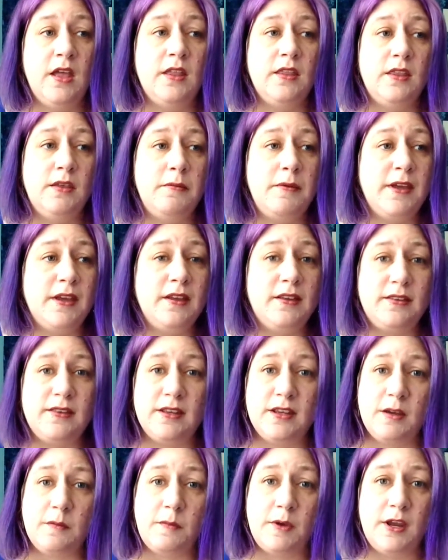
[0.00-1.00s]
The biggest
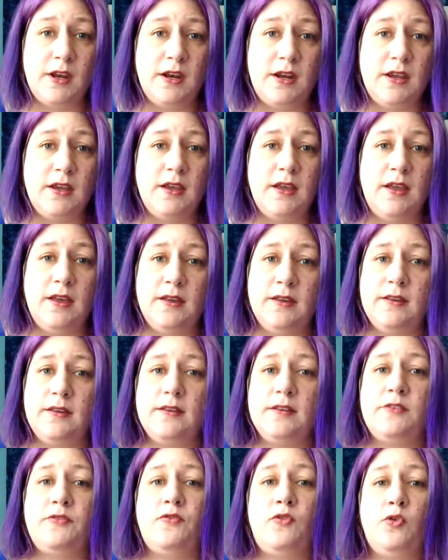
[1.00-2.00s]
thing I'm waiting
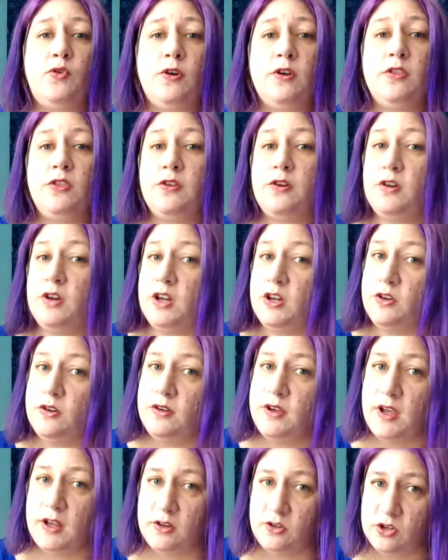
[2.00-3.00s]
is for 32
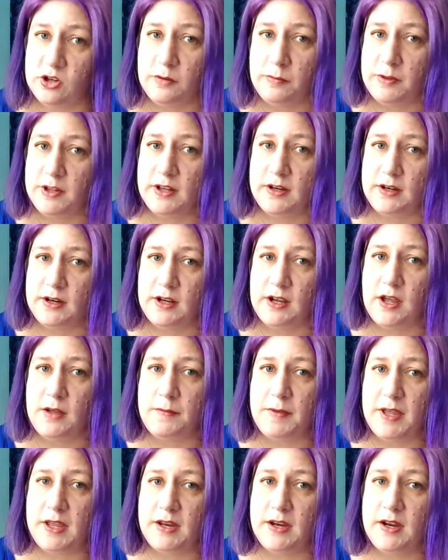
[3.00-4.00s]
count Jobelan to come
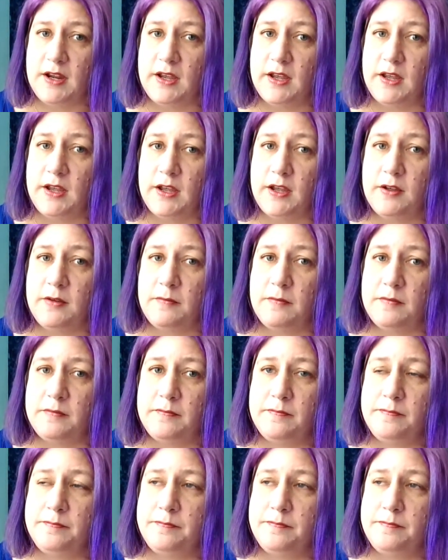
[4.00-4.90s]
in.